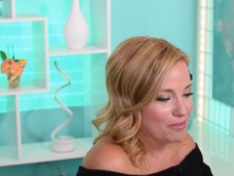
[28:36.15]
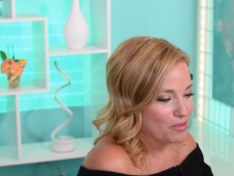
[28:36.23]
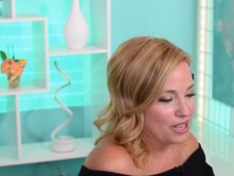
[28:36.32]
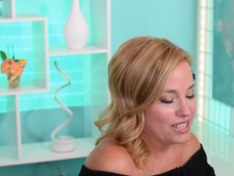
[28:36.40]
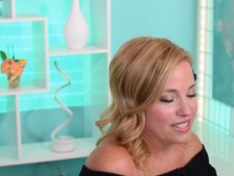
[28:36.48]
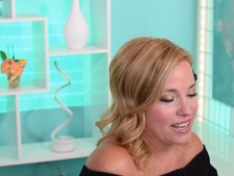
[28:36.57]

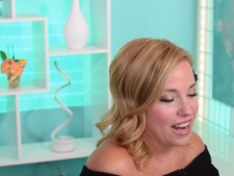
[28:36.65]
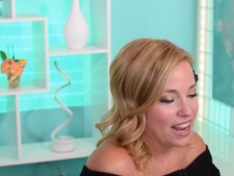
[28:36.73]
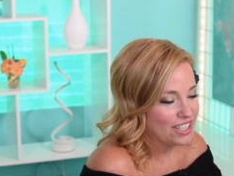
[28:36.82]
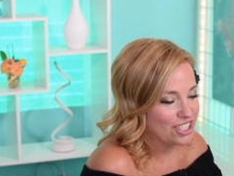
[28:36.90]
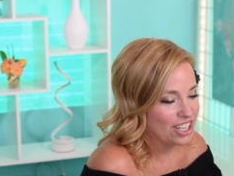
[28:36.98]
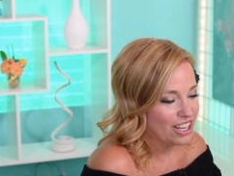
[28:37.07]
Maria said, hi,
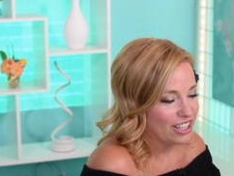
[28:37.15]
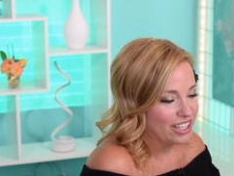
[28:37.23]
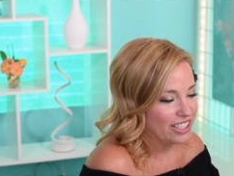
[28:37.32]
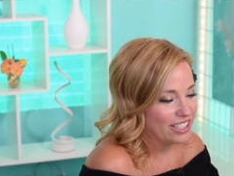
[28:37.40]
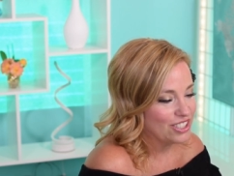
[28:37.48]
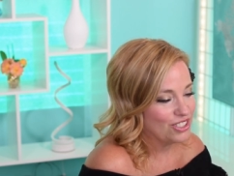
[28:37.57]

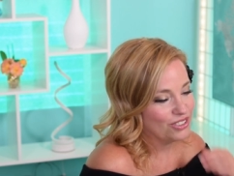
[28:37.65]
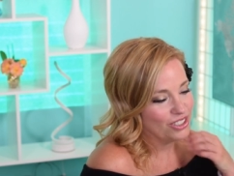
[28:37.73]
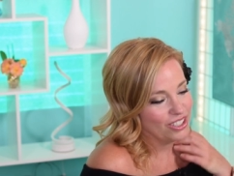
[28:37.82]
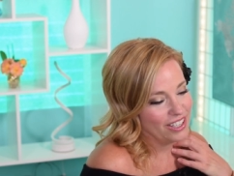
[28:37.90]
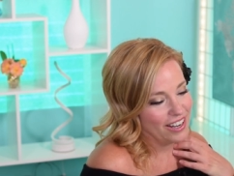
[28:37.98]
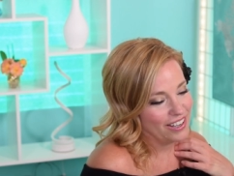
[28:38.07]
Sherry and
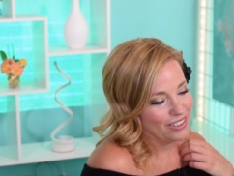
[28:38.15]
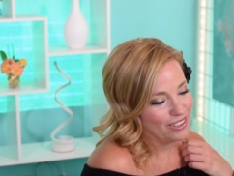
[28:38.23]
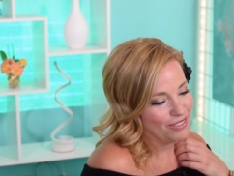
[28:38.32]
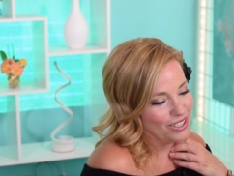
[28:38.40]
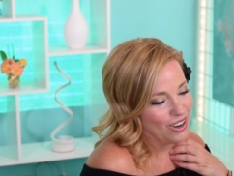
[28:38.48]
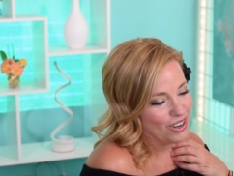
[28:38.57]
Junior and editor.
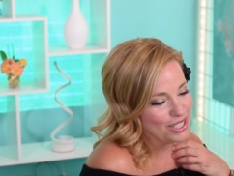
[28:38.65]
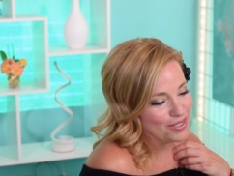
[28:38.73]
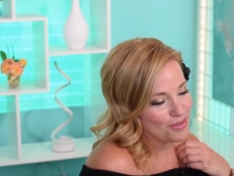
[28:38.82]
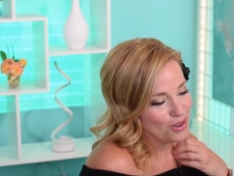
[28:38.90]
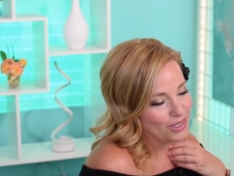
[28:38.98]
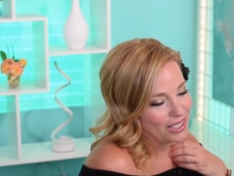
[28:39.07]
Regards from
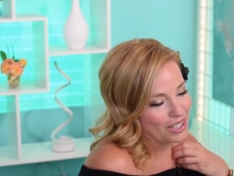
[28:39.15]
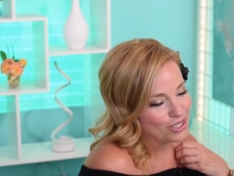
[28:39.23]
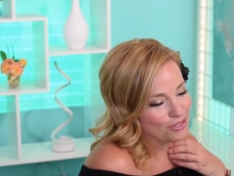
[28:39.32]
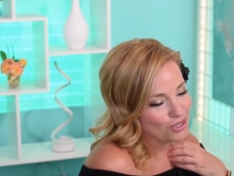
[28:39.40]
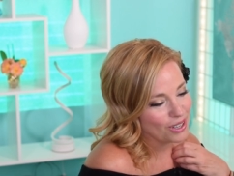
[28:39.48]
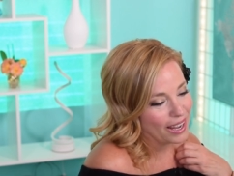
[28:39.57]
Orlando,
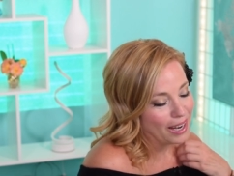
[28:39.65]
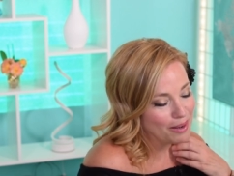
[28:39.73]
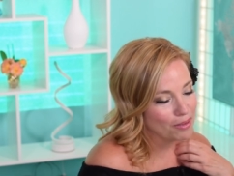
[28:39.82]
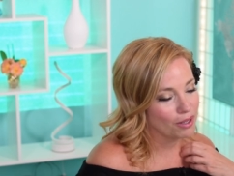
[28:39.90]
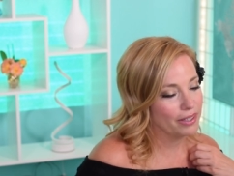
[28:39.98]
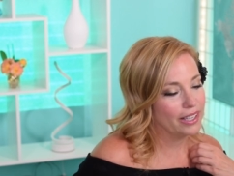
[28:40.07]
Florida. Hey,
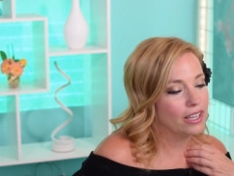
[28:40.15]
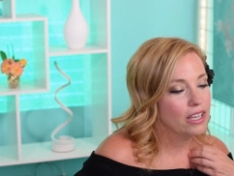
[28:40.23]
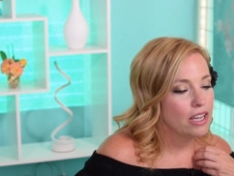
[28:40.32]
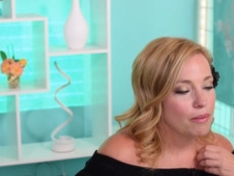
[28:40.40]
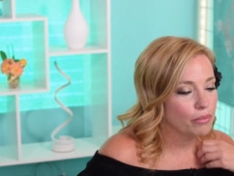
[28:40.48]
Maria.